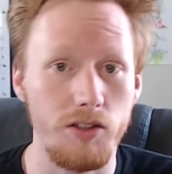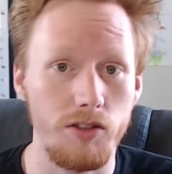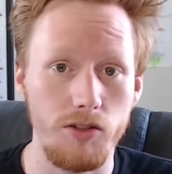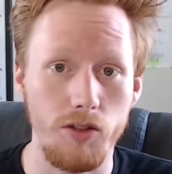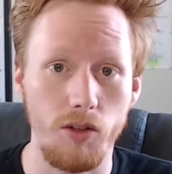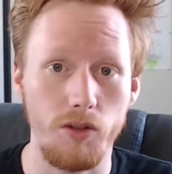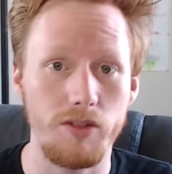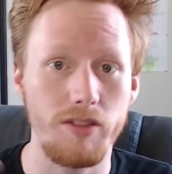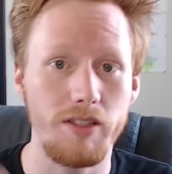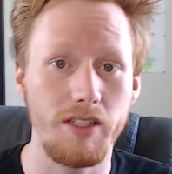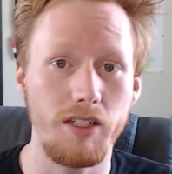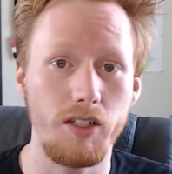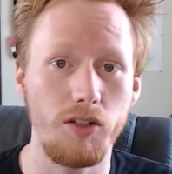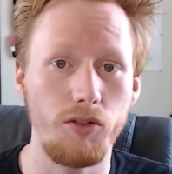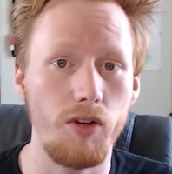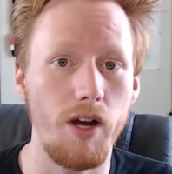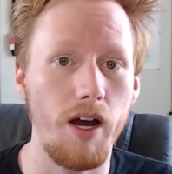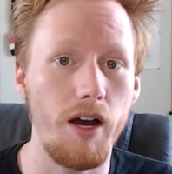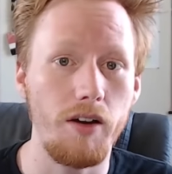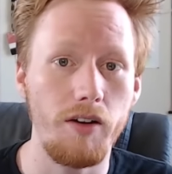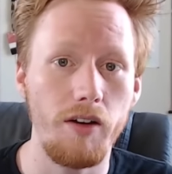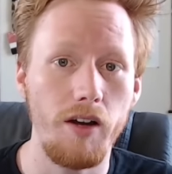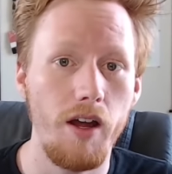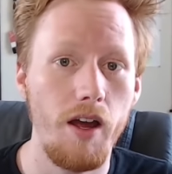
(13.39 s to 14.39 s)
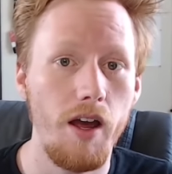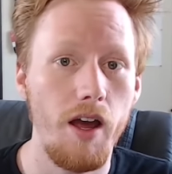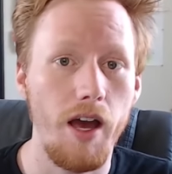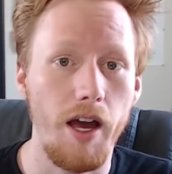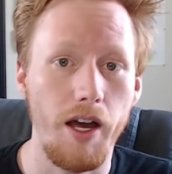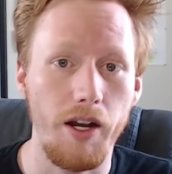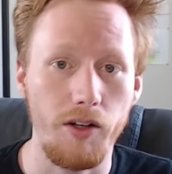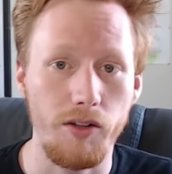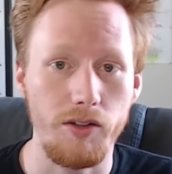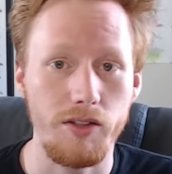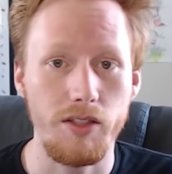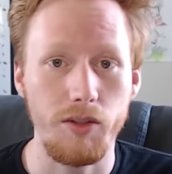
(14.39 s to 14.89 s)
So stick around
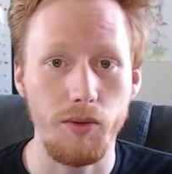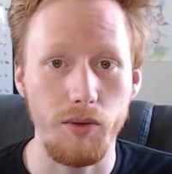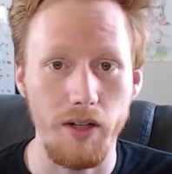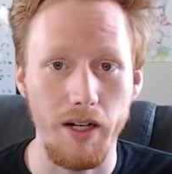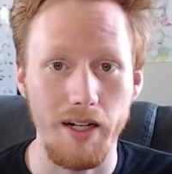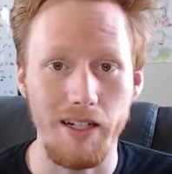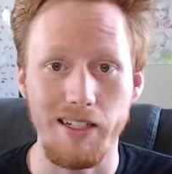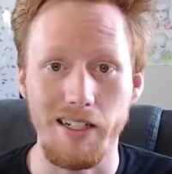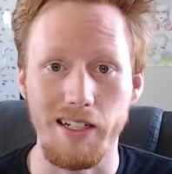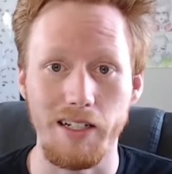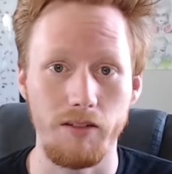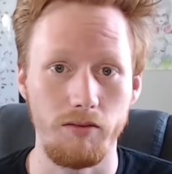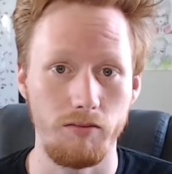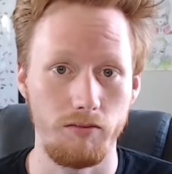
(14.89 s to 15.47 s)
and you'll see what I did.